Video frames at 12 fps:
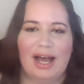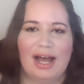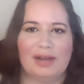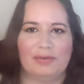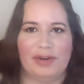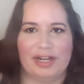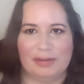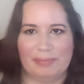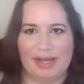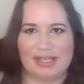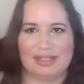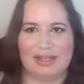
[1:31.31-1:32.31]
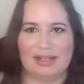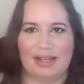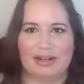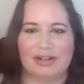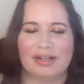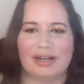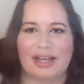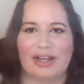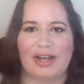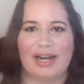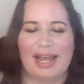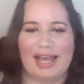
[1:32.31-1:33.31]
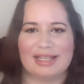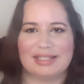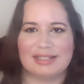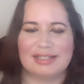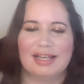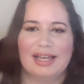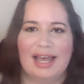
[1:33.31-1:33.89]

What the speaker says: I randomized a letter and I got S.